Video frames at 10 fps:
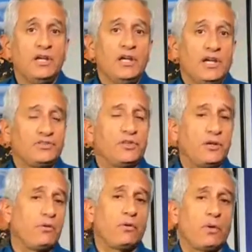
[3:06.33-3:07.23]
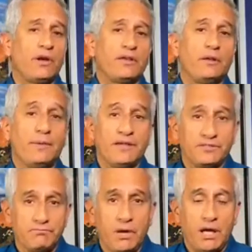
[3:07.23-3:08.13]
and so they weren't wearing them as
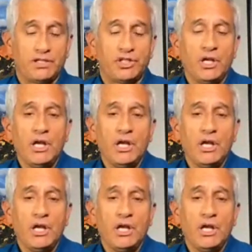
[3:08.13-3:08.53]
much.